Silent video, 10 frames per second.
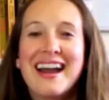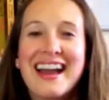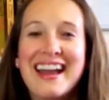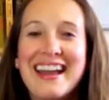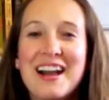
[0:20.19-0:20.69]

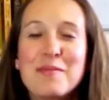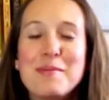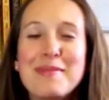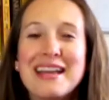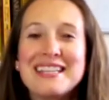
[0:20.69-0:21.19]
Hey, I'm
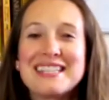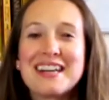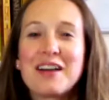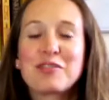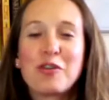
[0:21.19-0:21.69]
Amanda.
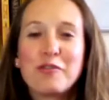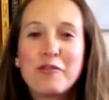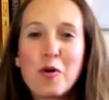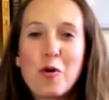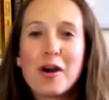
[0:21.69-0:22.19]
I've got
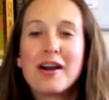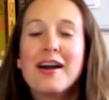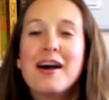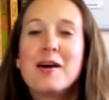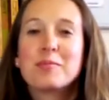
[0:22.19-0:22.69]
4
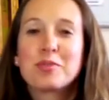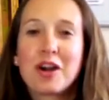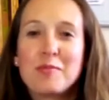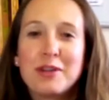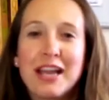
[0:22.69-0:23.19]

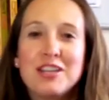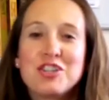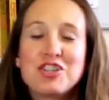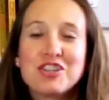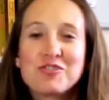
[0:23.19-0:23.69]
primary
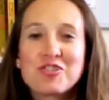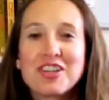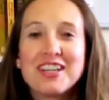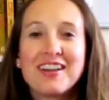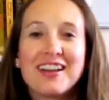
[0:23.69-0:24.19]
age
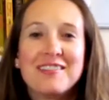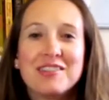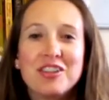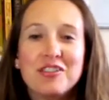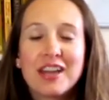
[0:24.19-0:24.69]
children. I live in
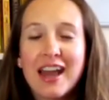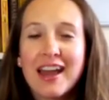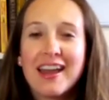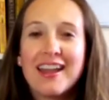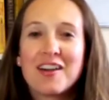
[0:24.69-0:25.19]
the
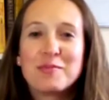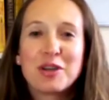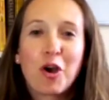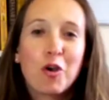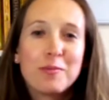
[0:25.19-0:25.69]
UK. I've been
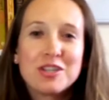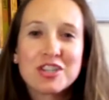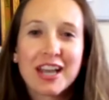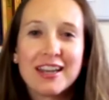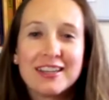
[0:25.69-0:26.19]
home
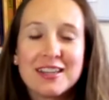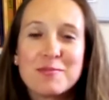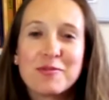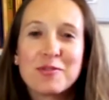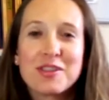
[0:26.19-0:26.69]
educating
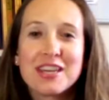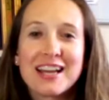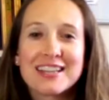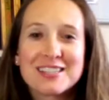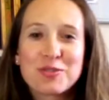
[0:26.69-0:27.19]
them for the
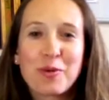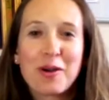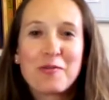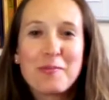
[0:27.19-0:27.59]
last 12